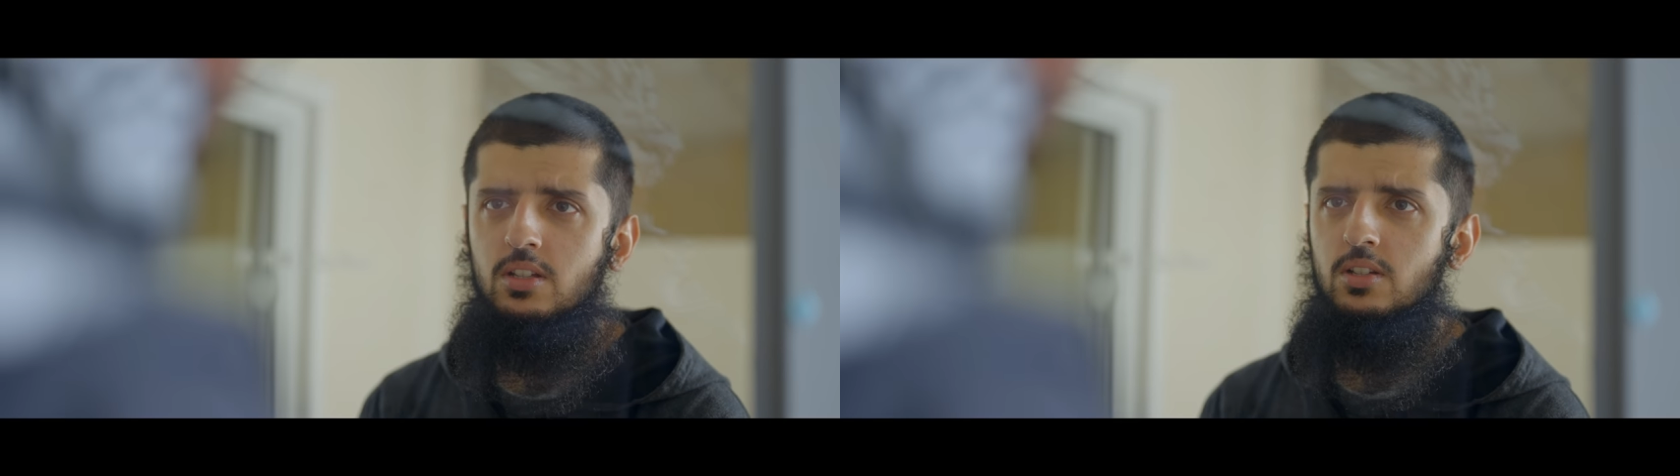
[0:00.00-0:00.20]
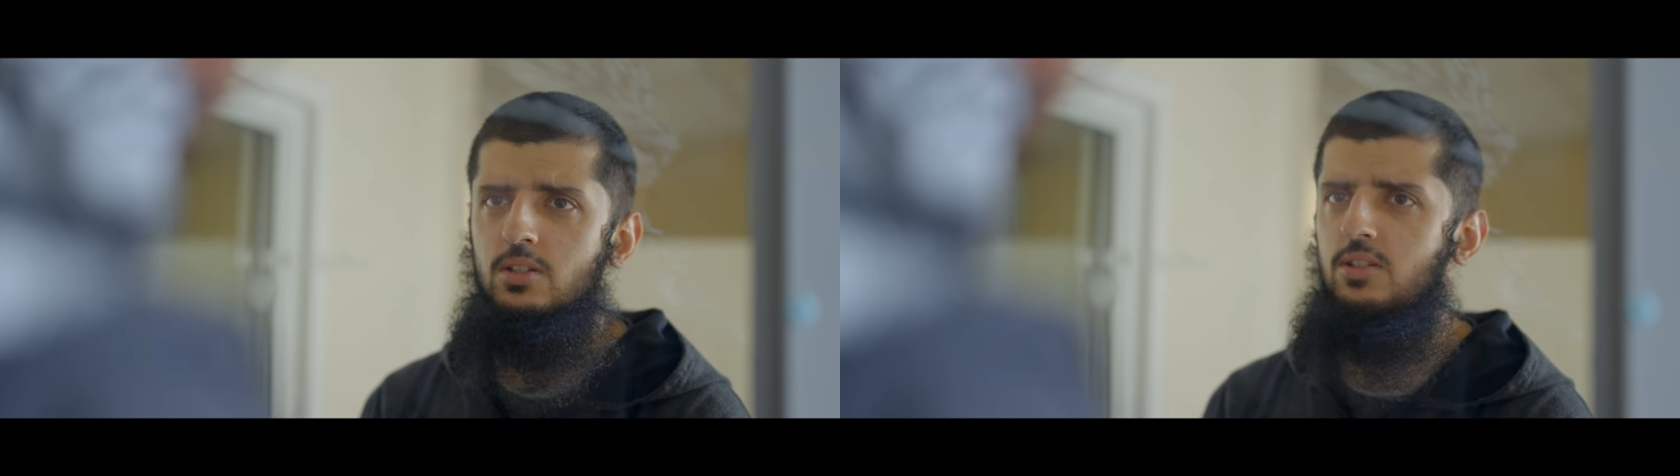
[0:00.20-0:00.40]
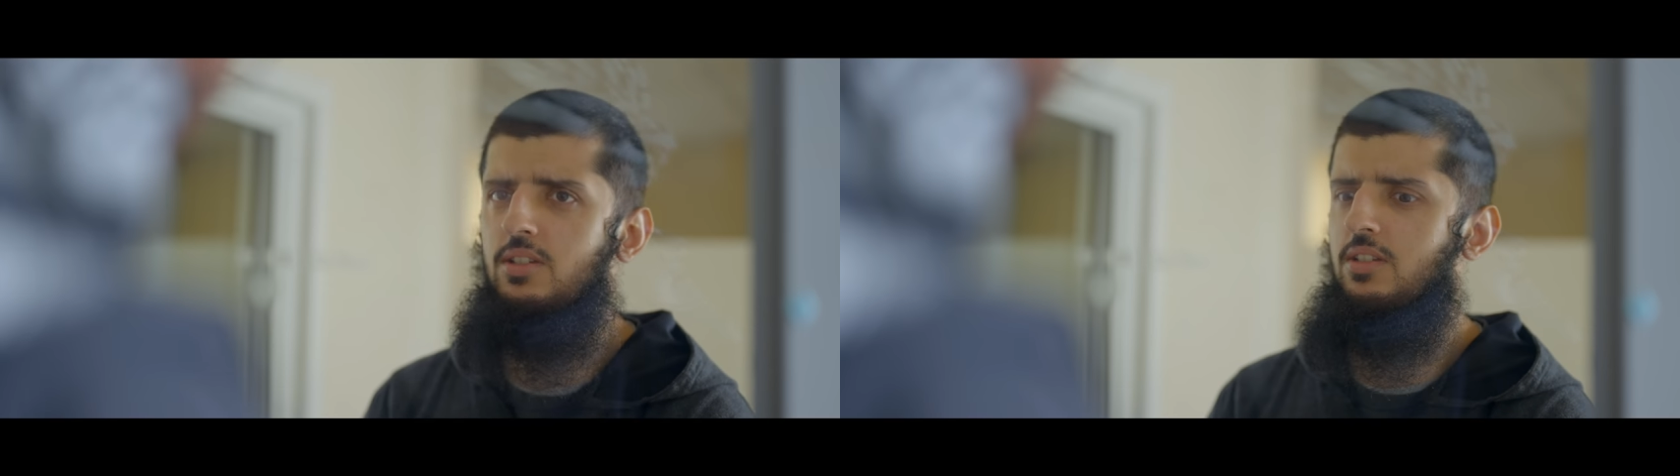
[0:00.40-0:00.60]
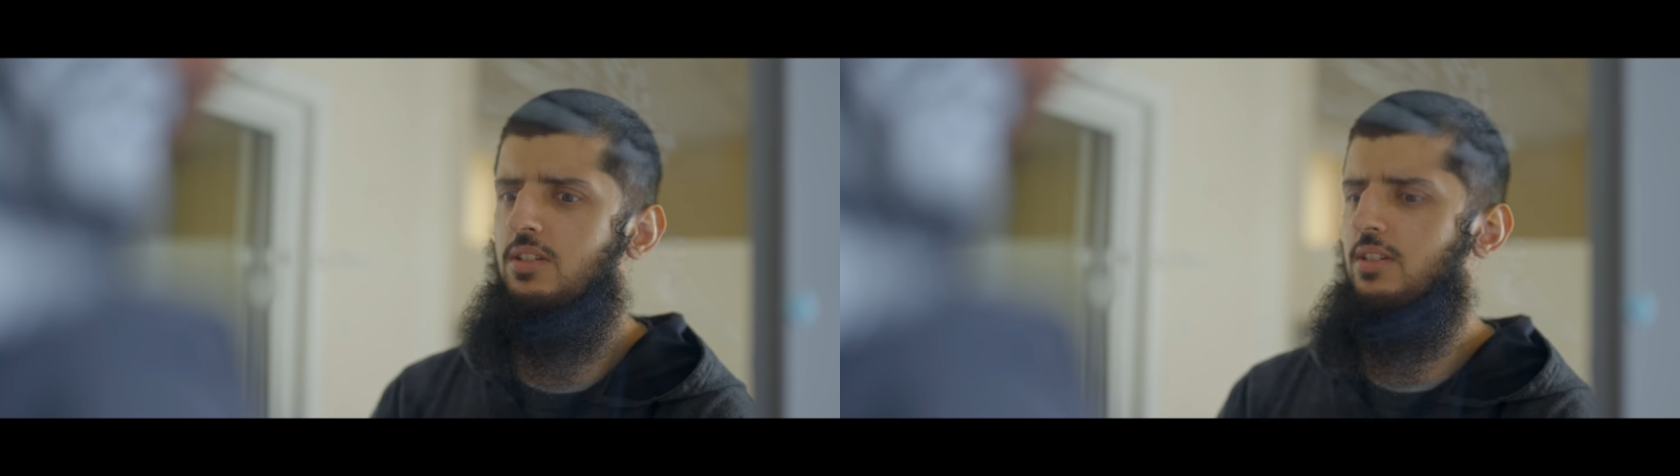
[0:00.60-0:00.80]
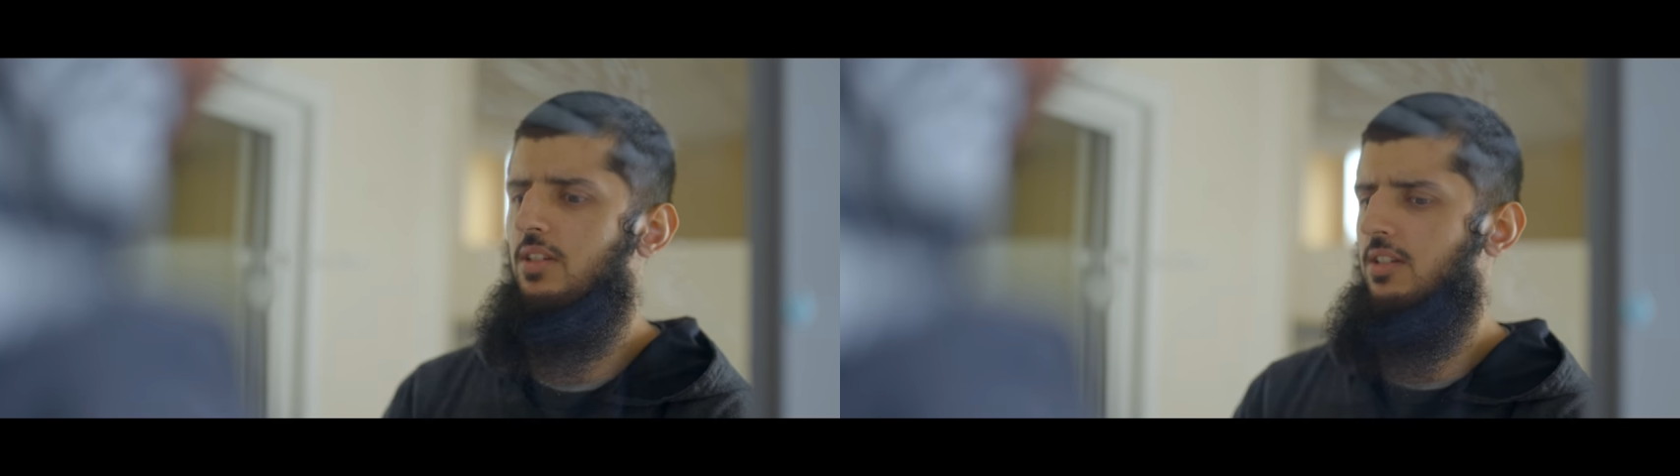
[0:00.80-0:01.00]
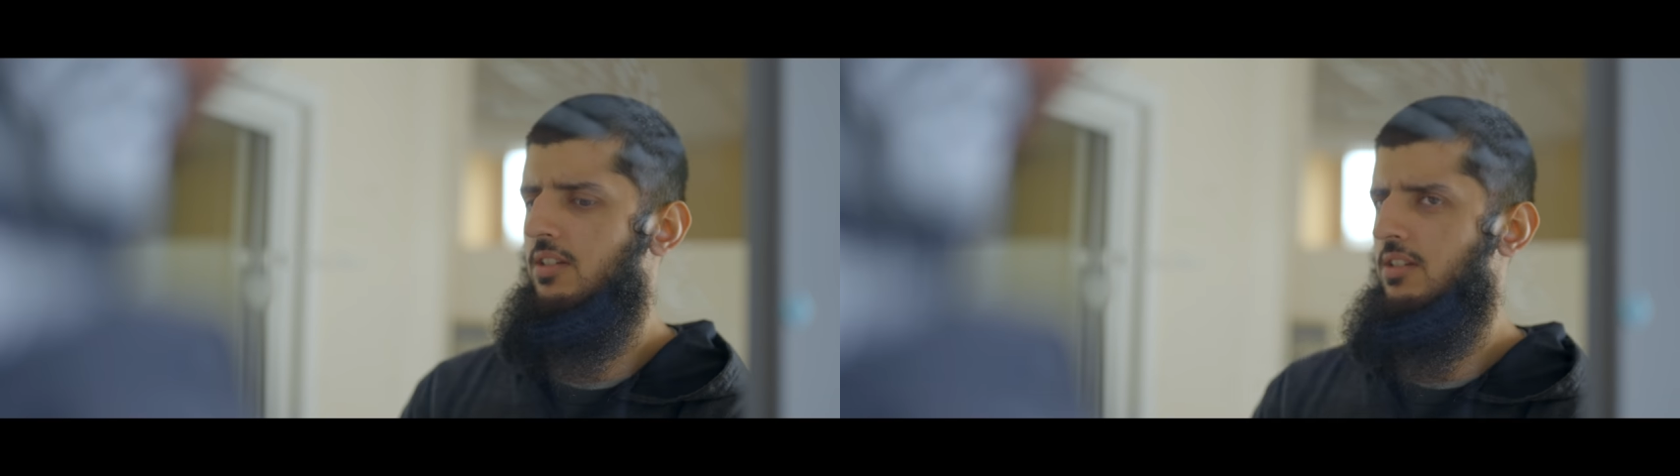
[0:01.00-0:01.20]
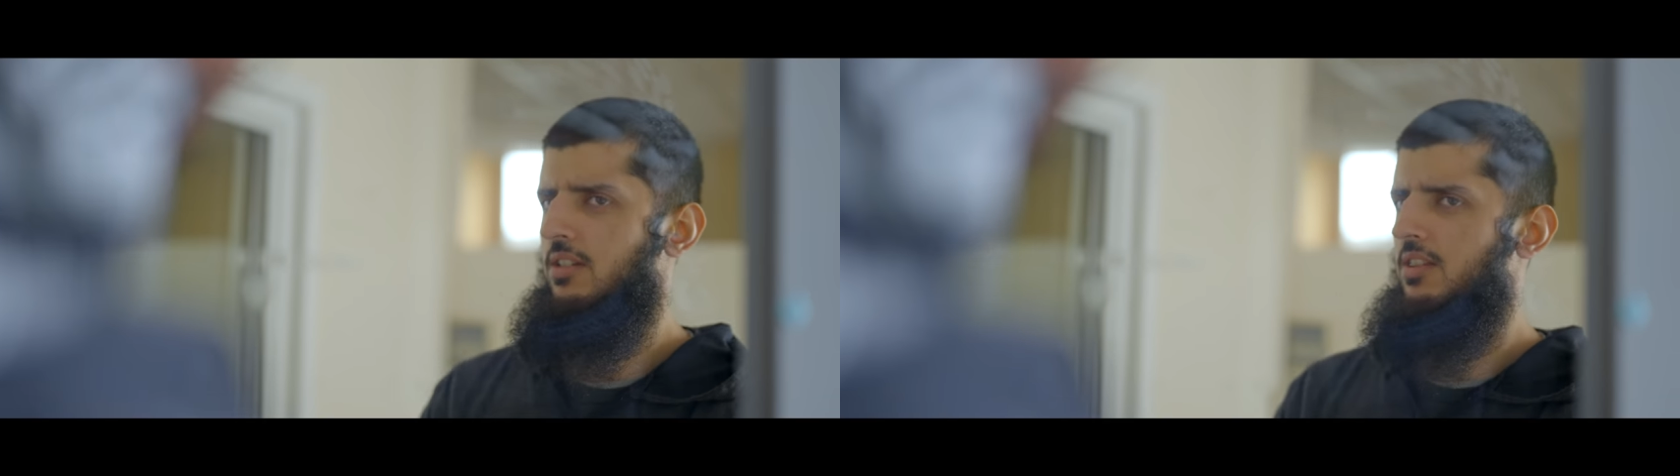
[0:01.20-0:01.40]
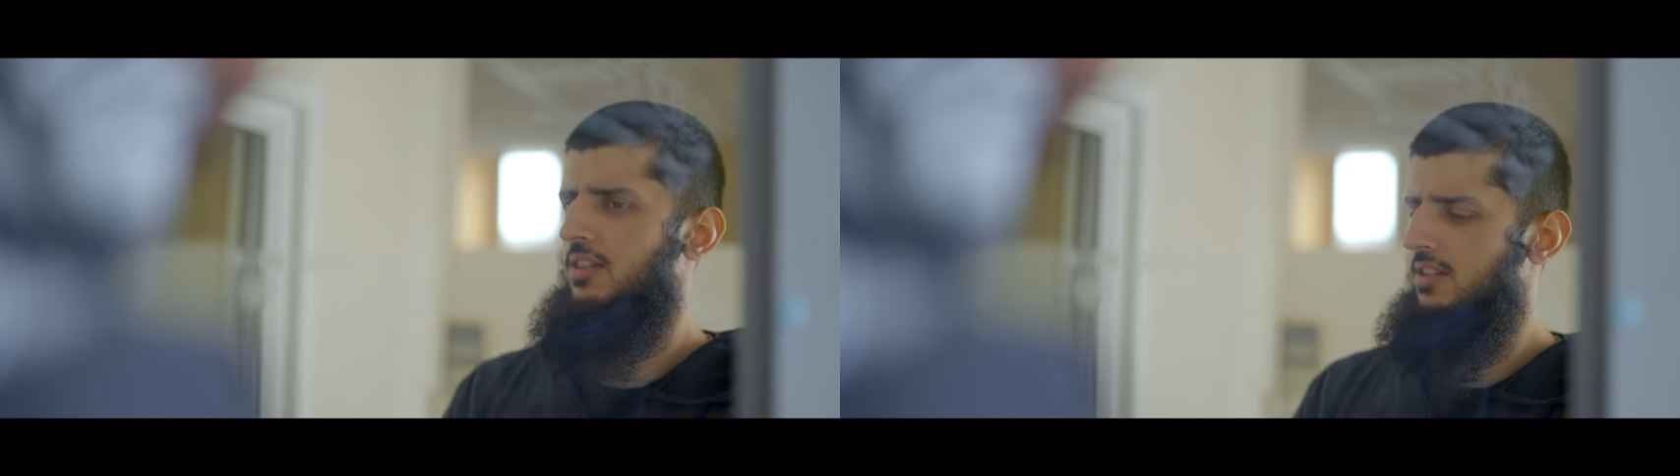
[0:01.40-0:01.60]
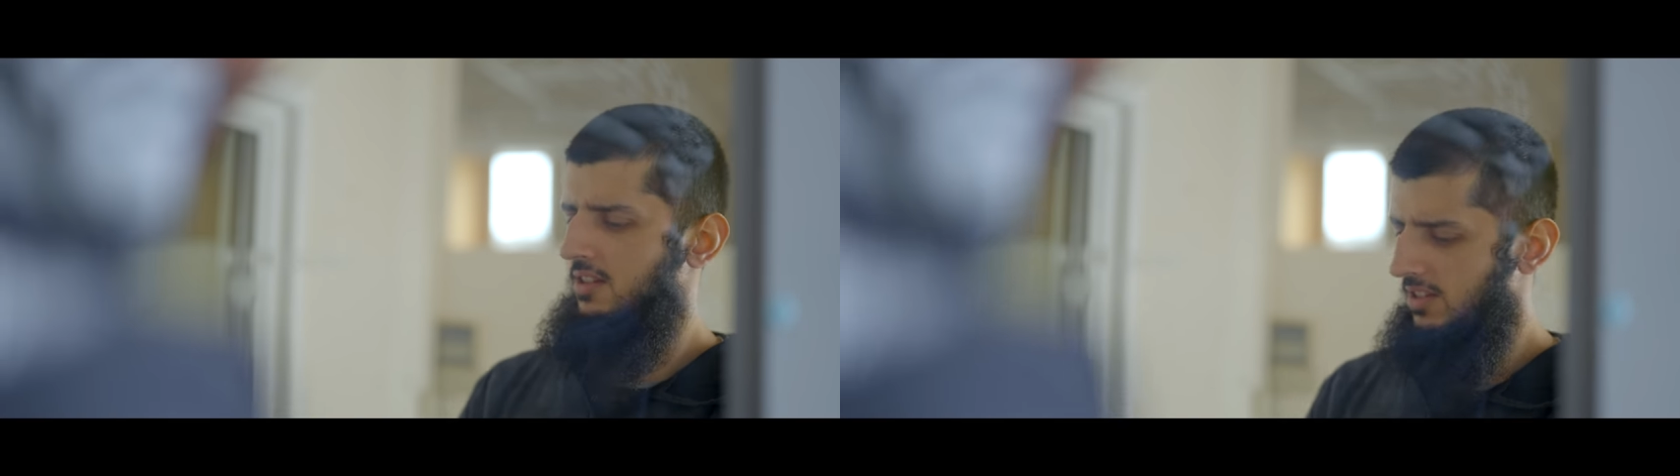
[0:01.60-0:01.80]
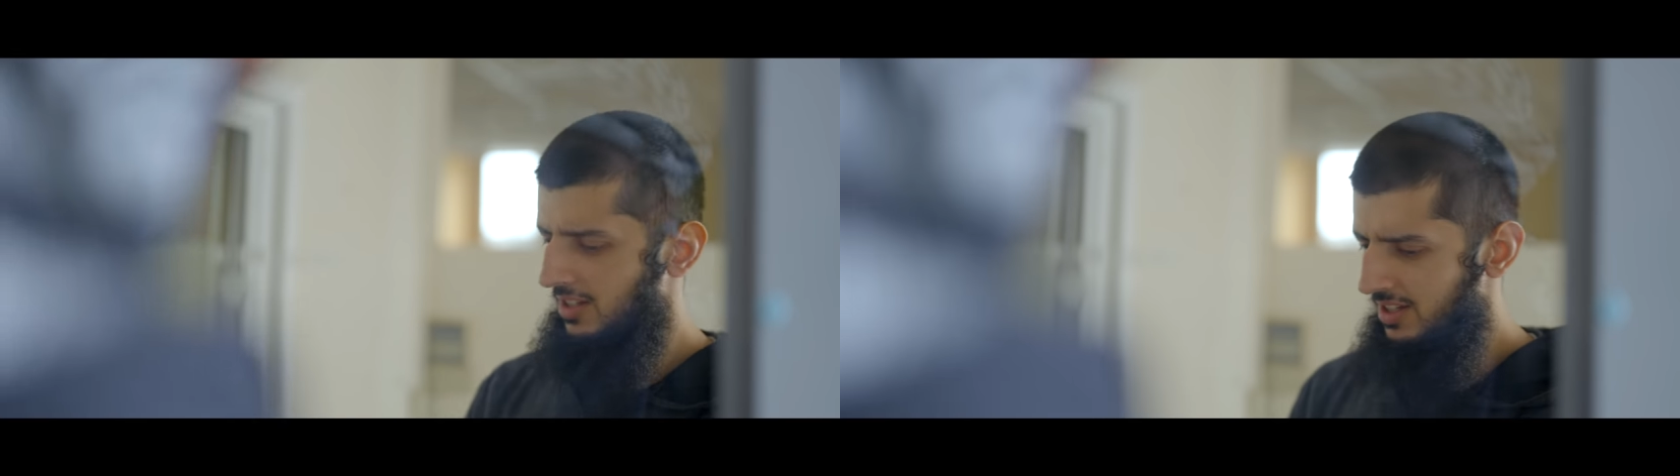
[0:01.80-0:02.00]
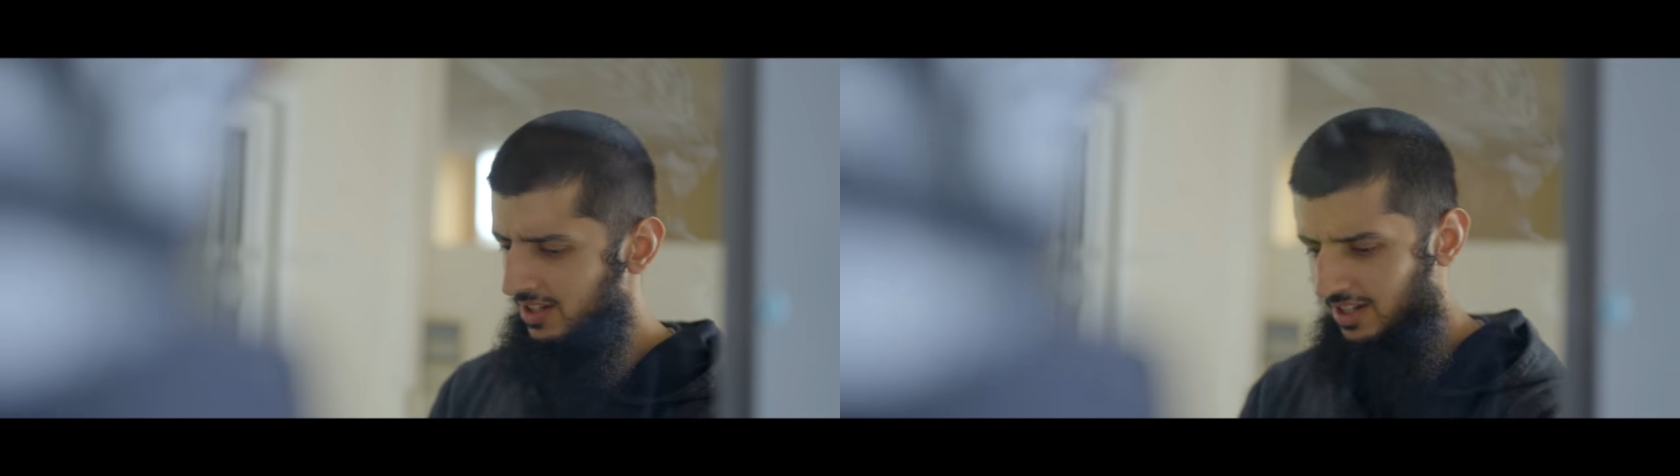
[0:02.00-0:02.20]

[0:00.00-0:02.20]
Okay, then.